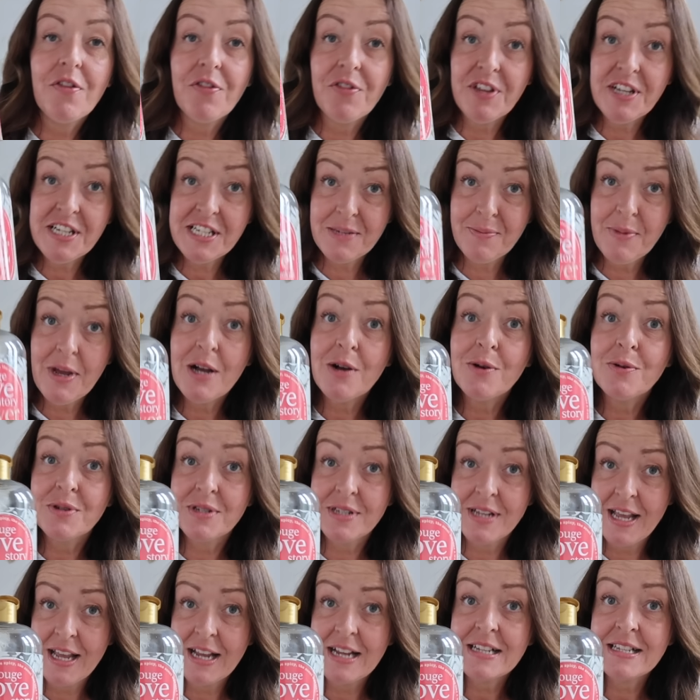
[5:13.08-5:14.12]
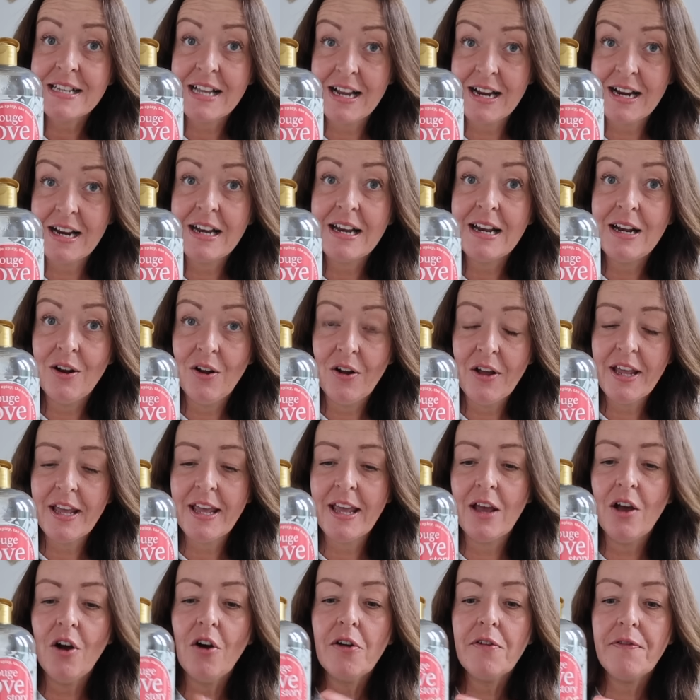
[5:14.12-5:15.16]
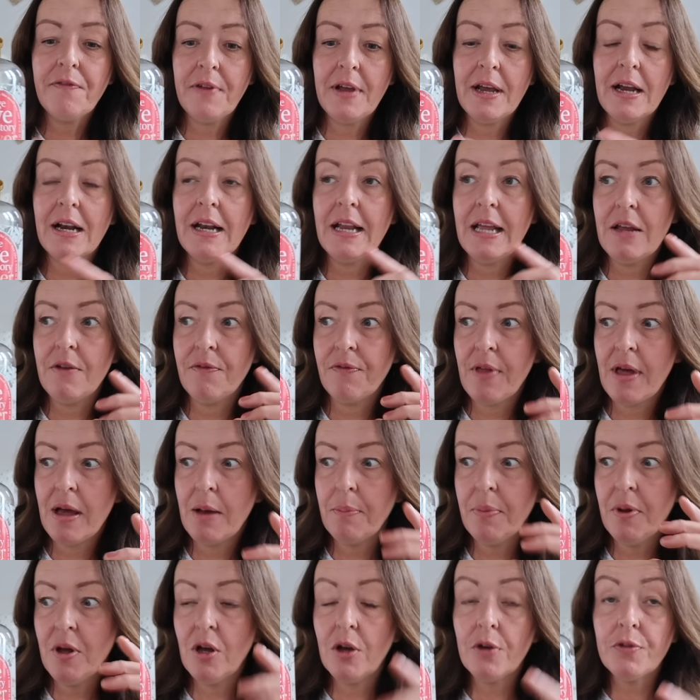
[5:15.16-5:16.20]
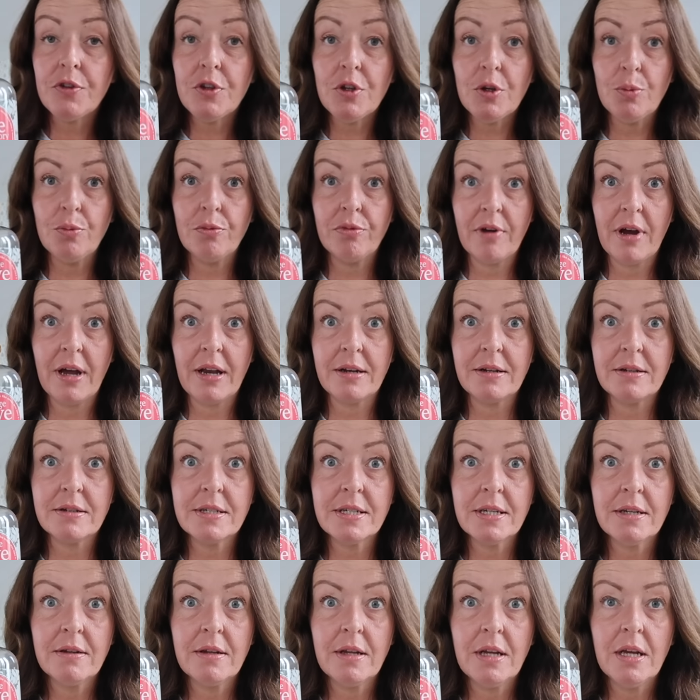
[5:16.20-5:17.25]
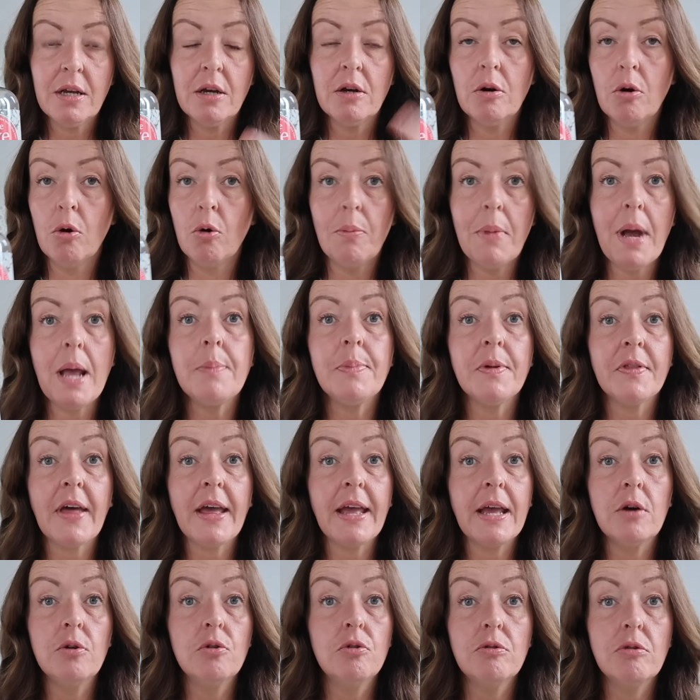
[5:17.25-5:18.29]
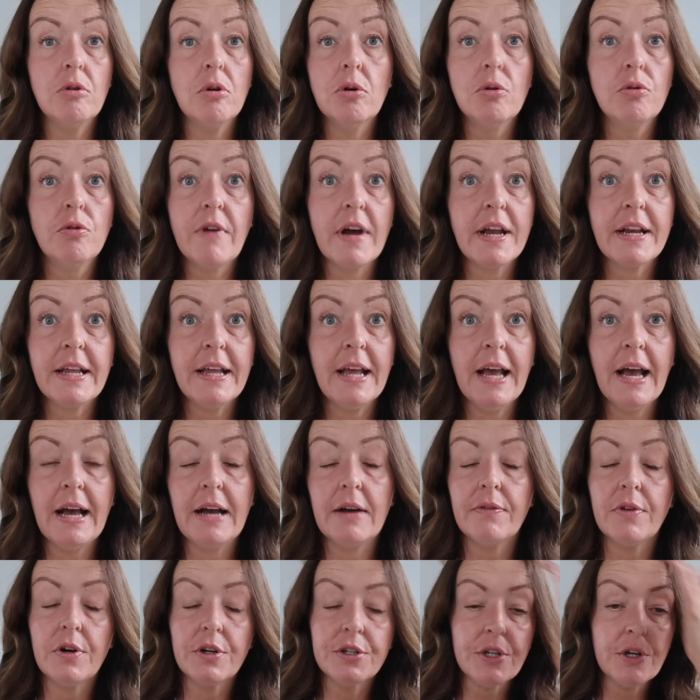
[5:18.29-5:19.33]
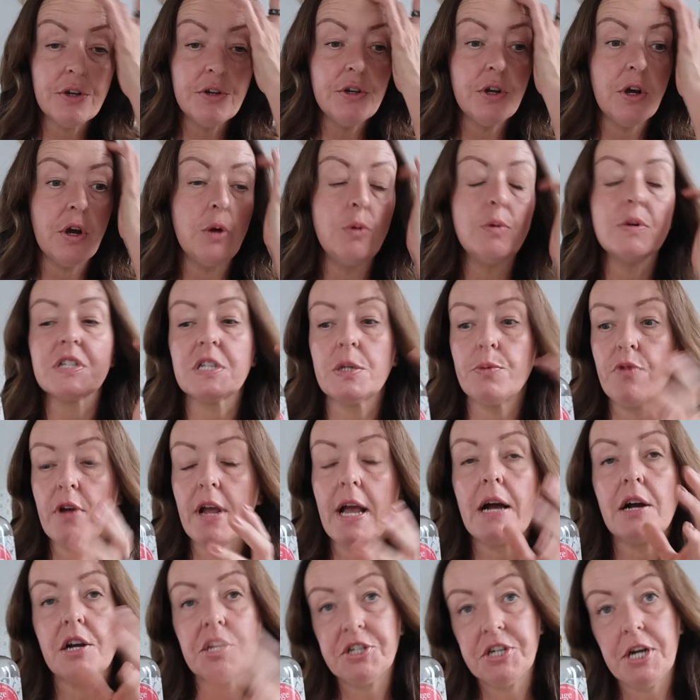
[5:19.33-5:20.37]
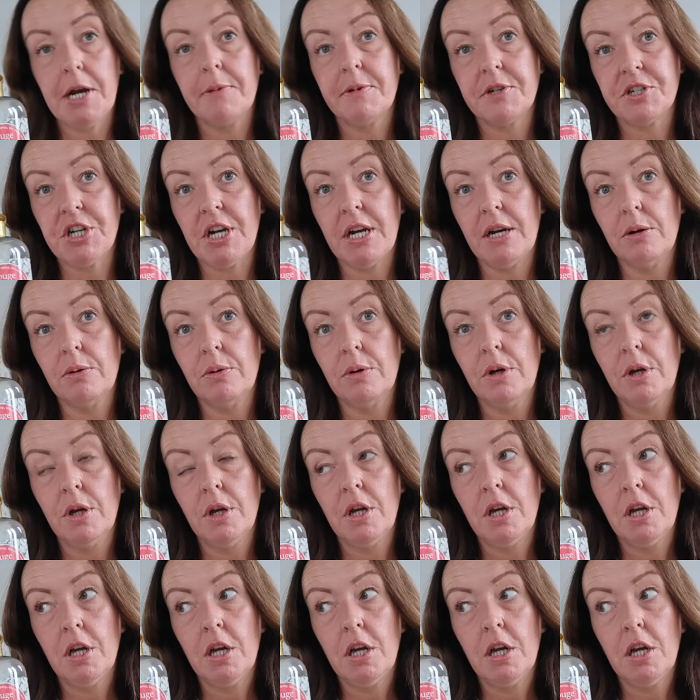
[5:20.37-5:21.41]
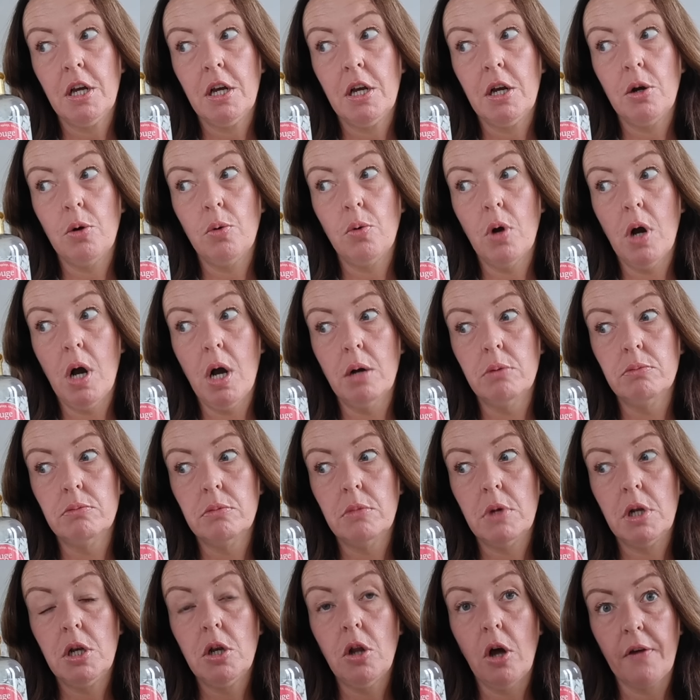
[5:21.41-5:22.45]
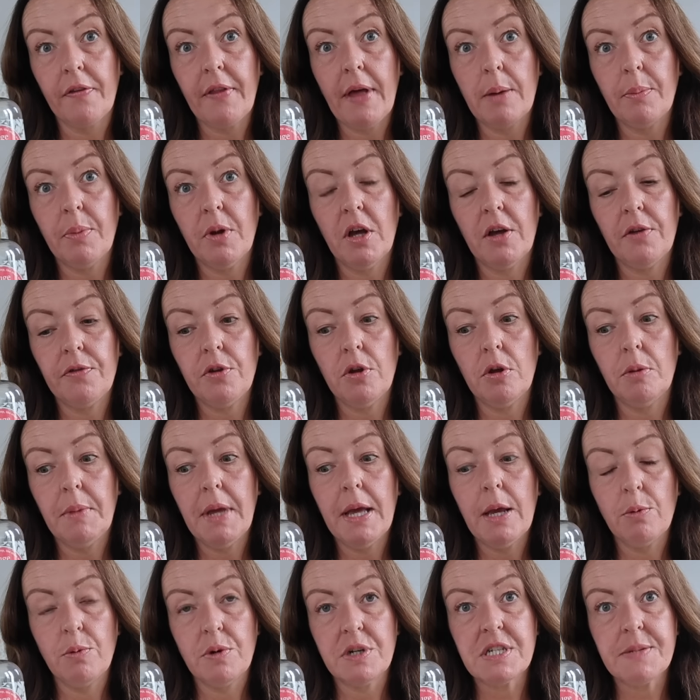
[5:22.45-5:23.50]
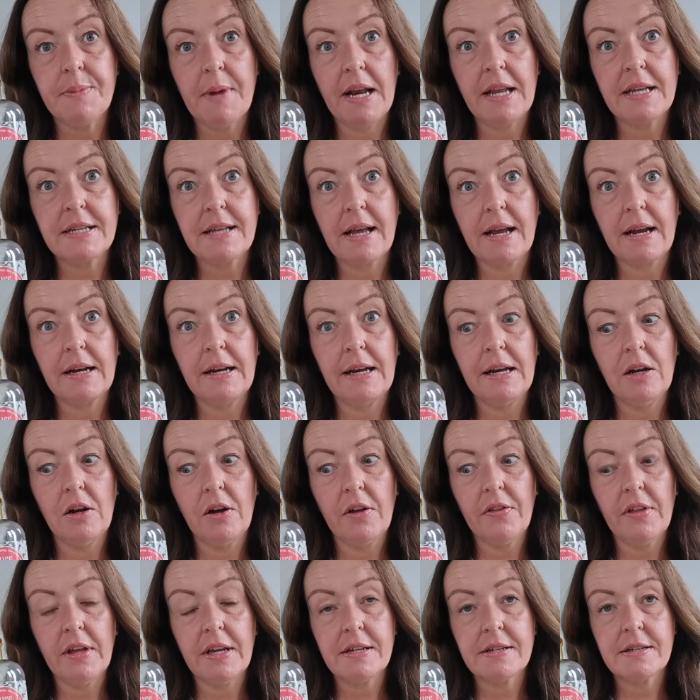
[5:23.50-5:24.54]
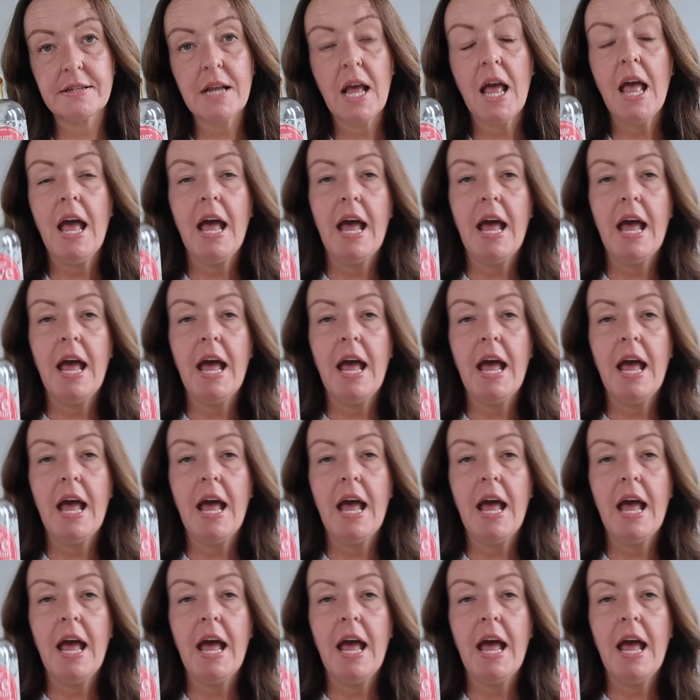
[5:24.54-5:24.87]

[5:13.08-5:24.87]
This smells exactly like it. I feel if that perfume brand, or maybe they already have, I don't know, was to bring out a shower gel like that perfume, it would smell exactly like this.